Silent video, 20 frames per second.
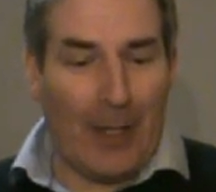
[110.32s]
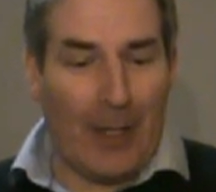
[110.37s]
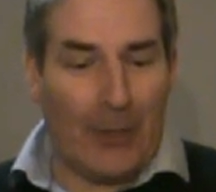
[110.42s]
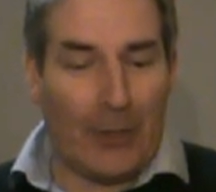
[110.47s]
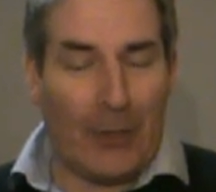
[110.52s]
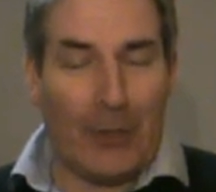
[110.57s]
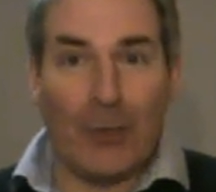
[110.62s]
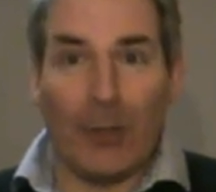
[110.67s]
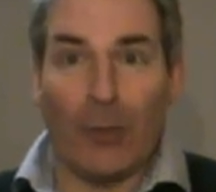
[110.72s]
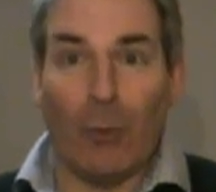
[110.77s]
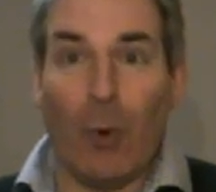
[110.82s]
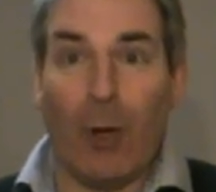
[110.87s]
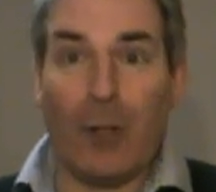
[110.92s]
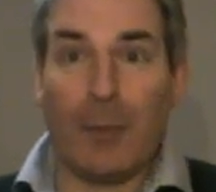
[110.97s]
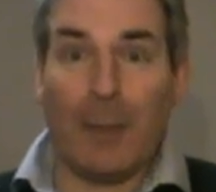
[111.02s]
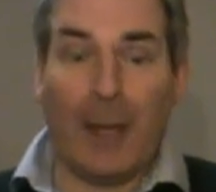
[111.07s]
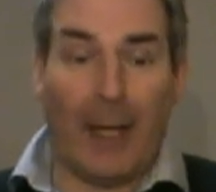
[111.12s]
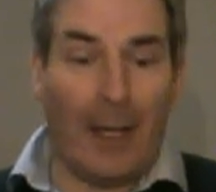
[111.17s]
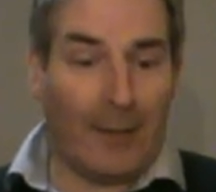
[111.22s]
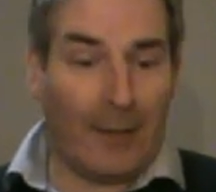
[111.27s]
she just walks
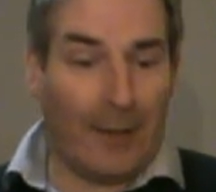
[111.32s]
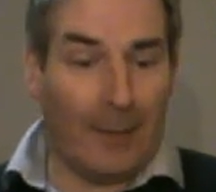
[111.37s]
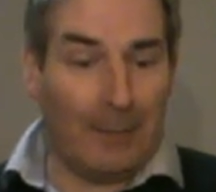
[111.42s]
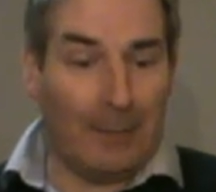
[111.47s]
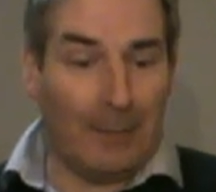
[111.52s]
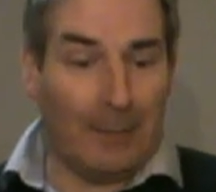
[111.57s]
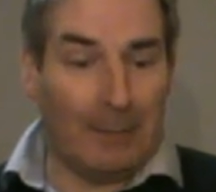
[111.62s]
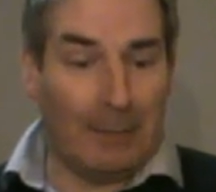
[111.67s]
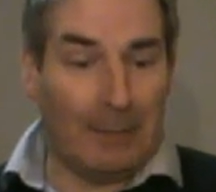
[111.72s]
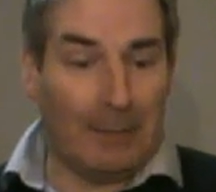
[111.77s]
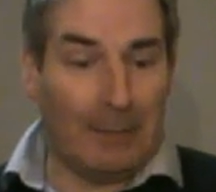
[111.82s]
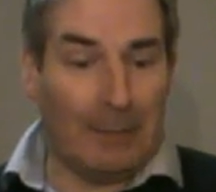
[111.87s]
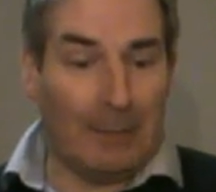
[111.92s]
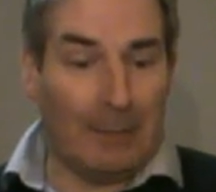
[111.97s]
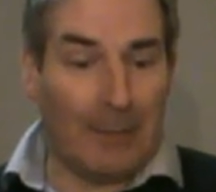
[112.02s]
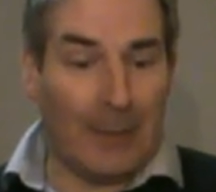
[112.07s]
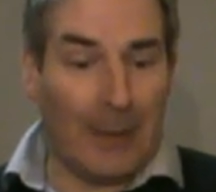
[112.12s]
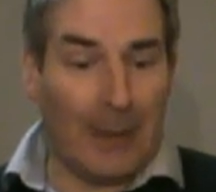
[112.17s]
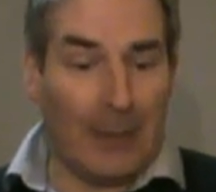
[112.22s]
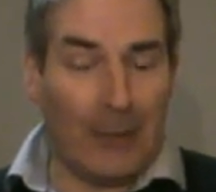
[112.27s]
past him.
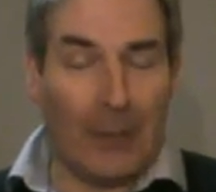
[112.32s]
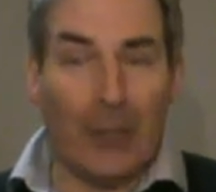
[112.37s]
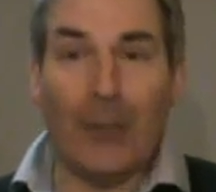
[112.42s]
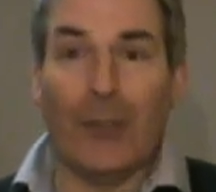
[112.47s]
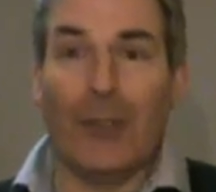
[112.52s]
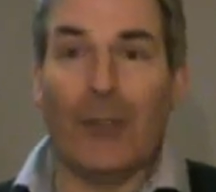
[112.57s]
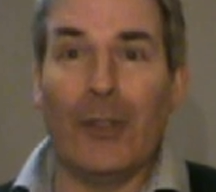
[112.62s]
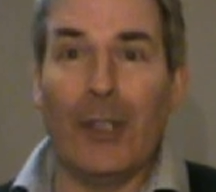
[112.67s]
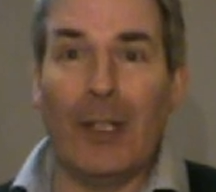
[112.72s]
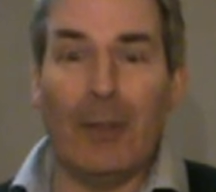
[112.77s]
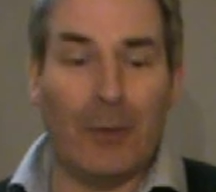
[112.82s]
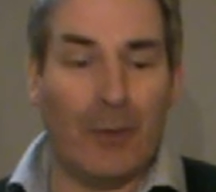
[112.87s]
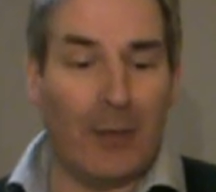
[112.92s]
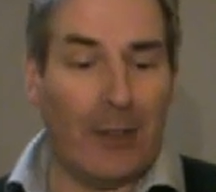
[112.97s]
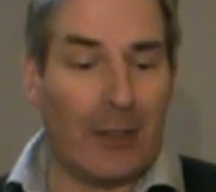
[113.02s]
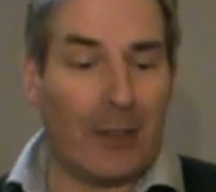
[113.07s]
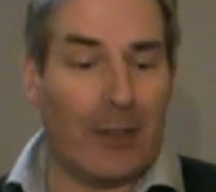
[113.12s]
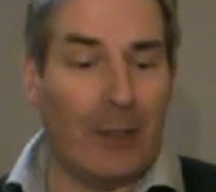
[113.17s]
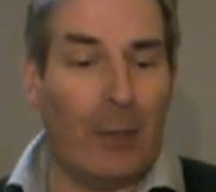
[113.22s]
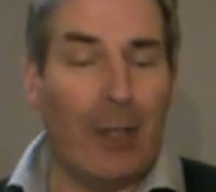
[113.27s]
She doesn't see him, she's
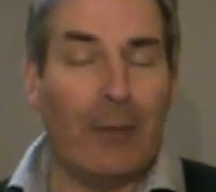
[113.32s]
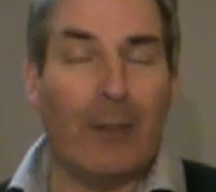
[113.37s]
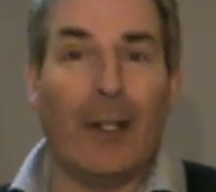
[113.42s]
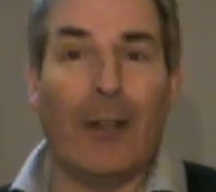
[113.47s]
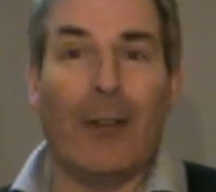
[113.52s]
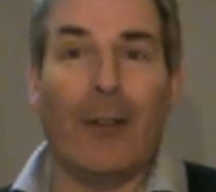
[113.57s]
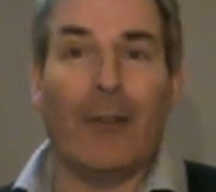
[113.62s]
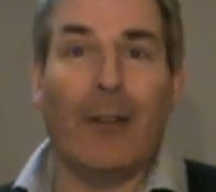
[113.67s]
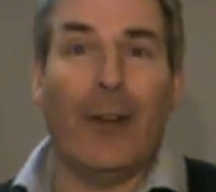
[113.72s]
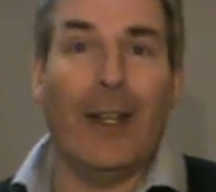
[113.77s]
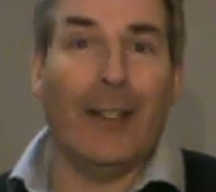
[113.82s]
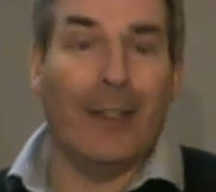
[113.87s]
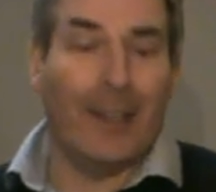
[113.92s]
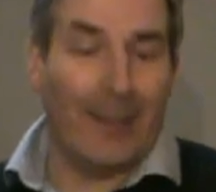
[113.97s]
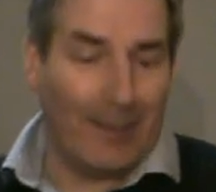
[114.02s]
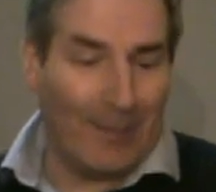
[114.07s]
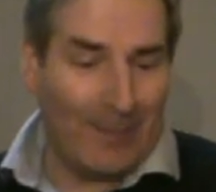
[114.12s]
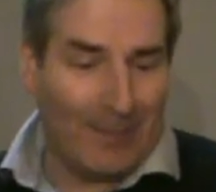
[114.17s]
actually waving at her friend.